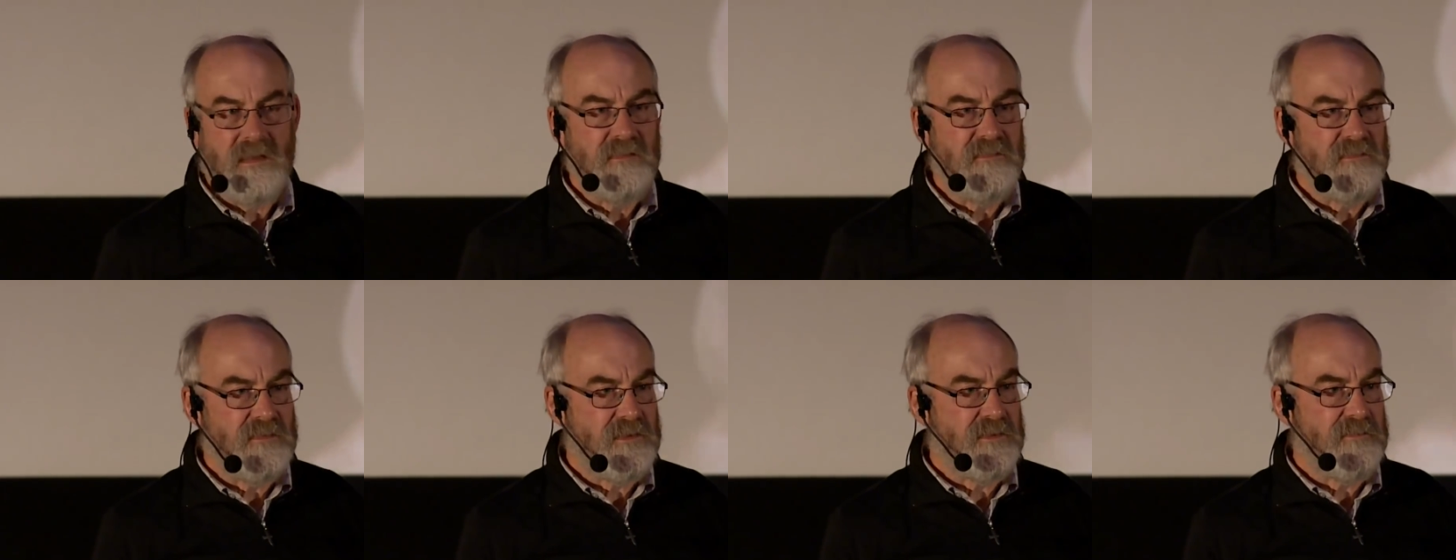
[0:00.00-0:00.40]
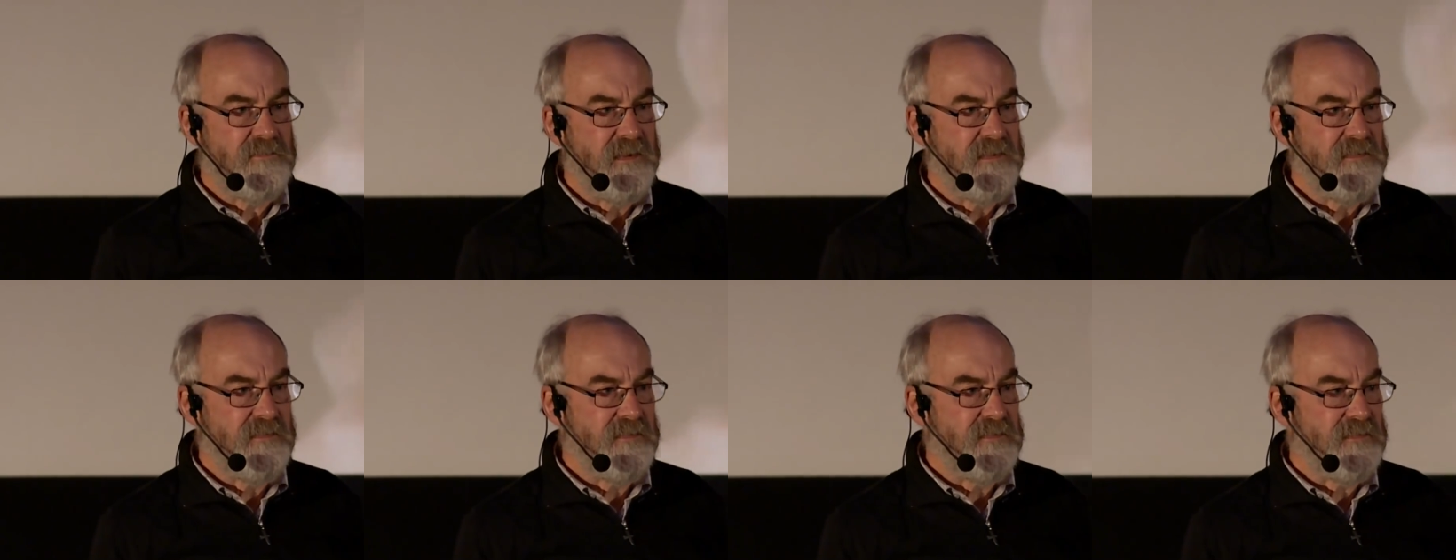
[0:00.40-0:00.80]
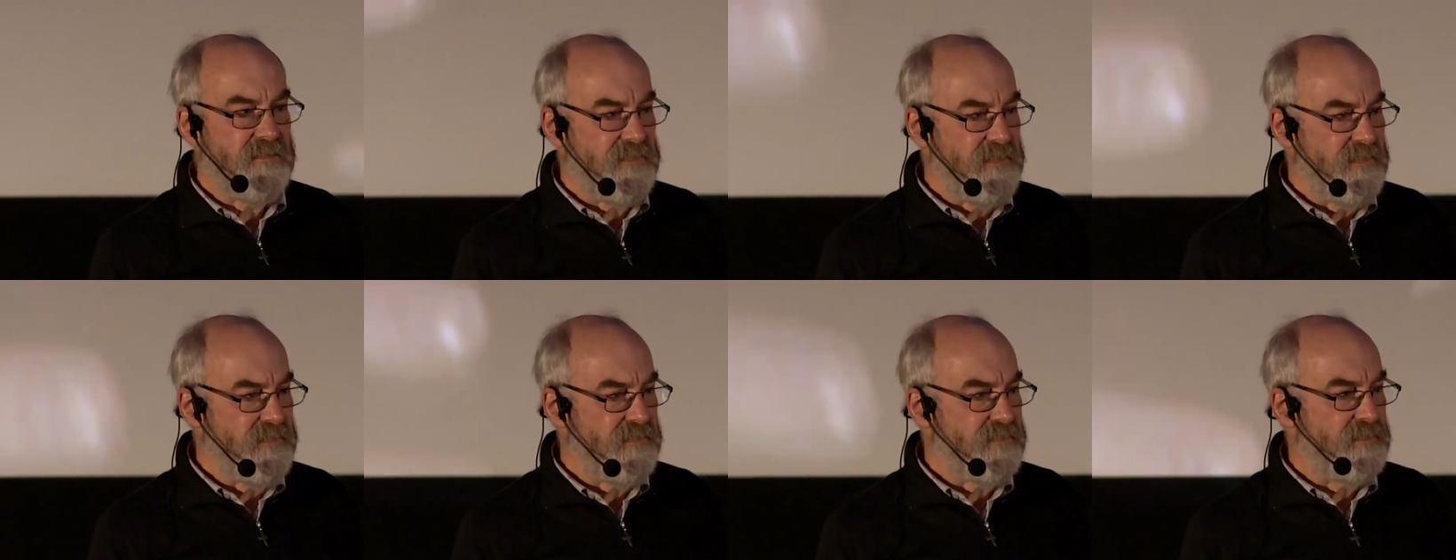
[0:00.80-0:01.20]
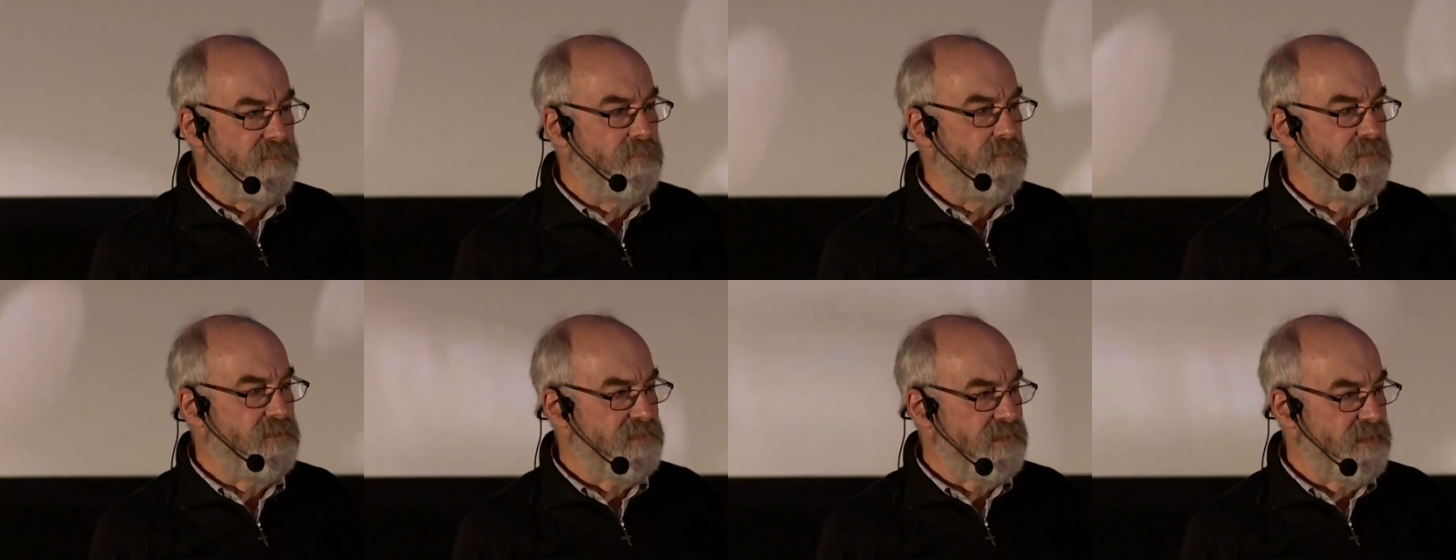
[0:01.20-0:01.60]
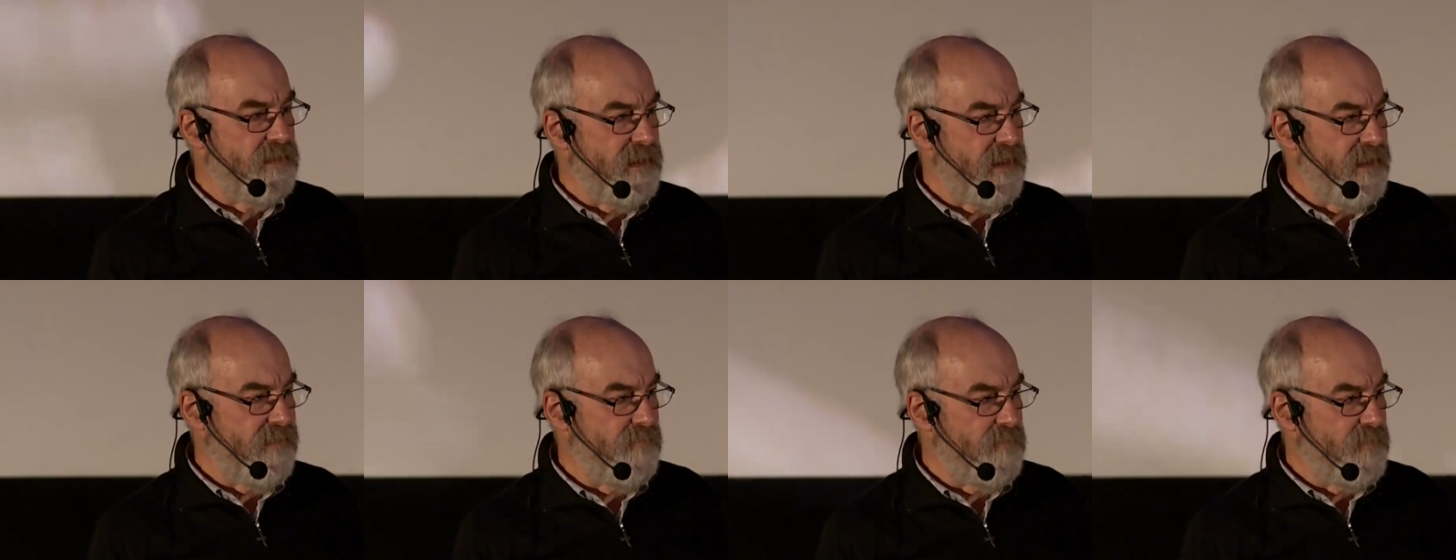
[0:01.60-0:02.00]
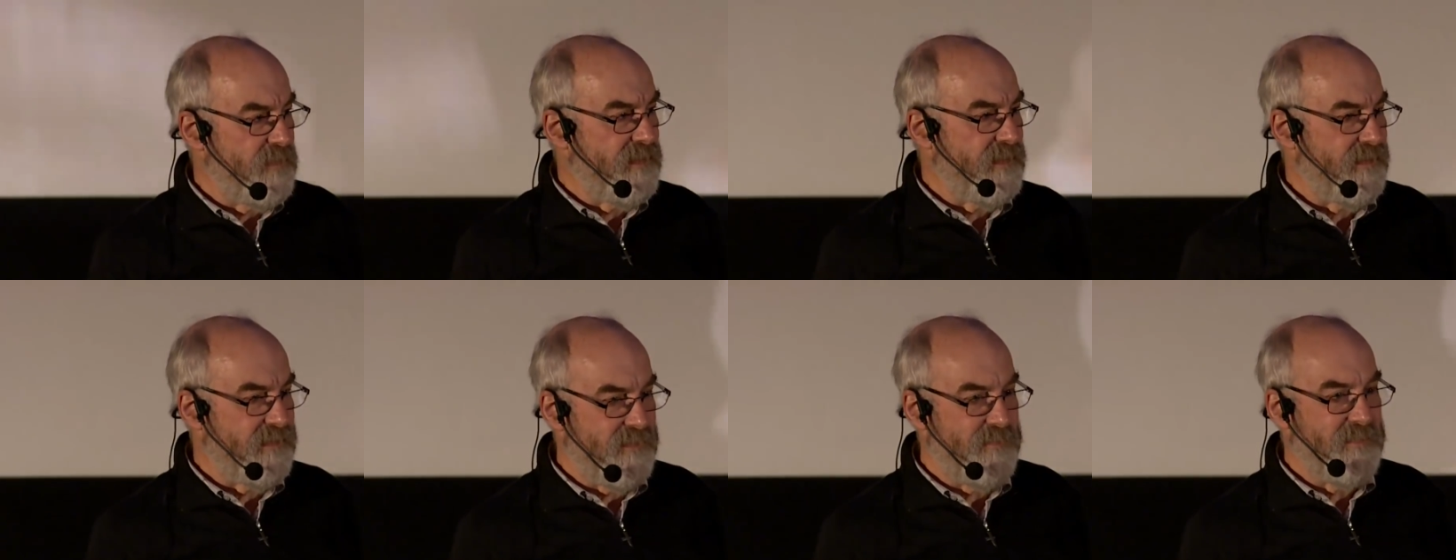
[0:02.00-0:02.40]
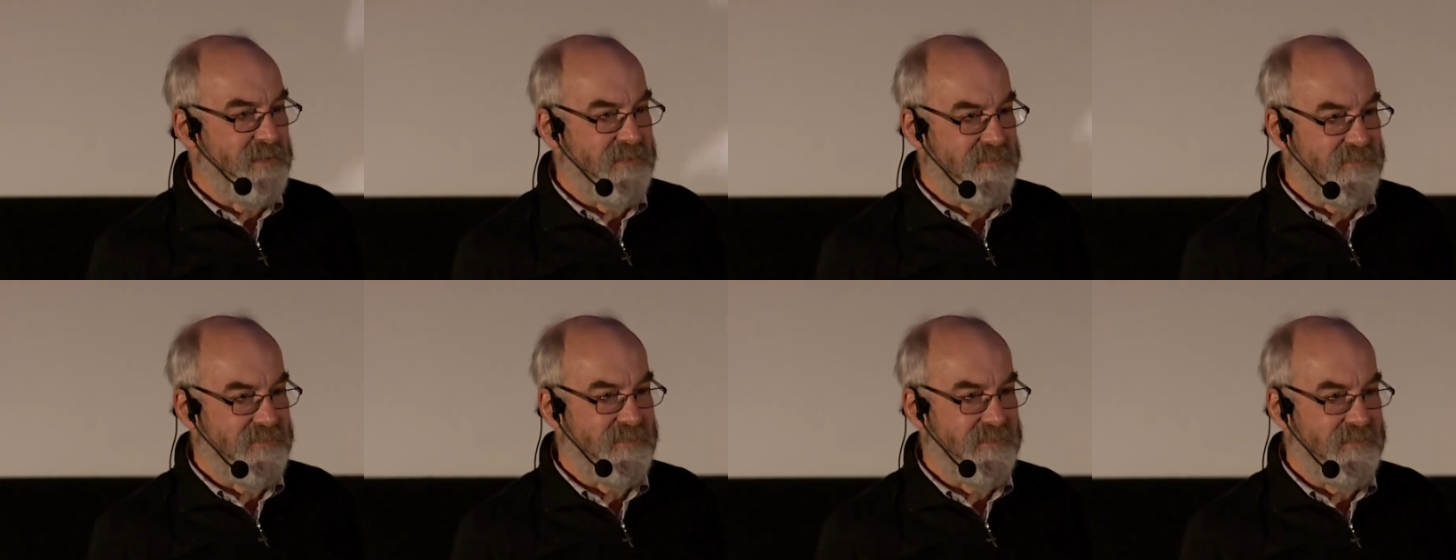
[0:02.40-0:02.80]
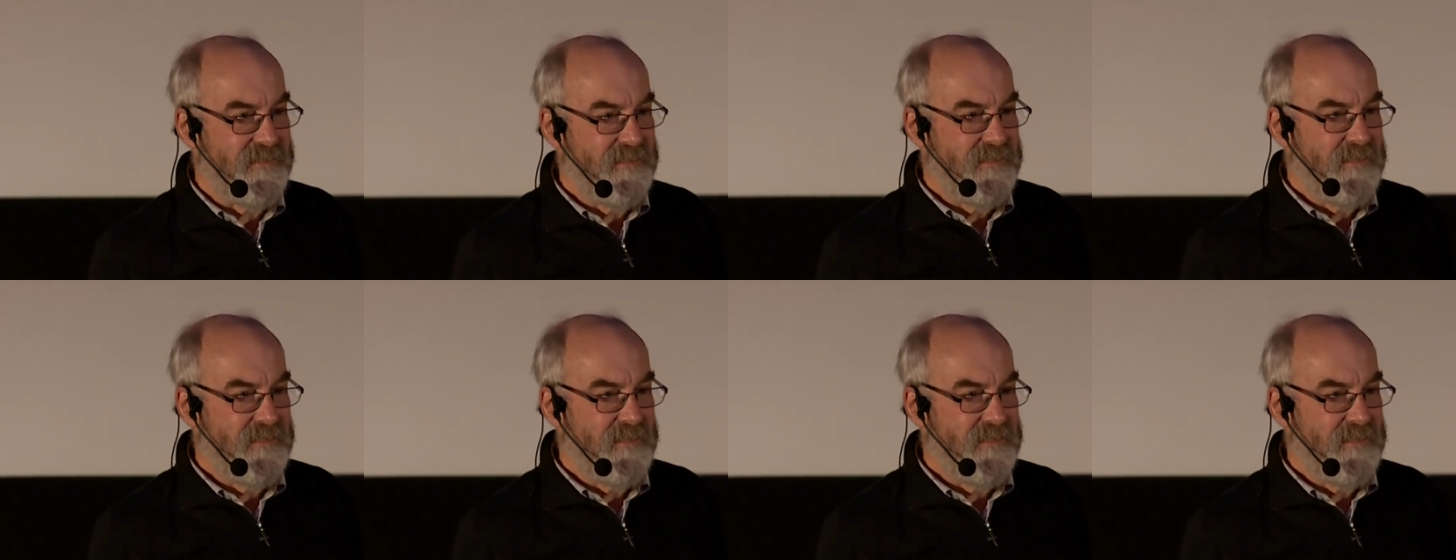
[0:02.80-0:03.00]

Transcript: into creating a system which can have predictability.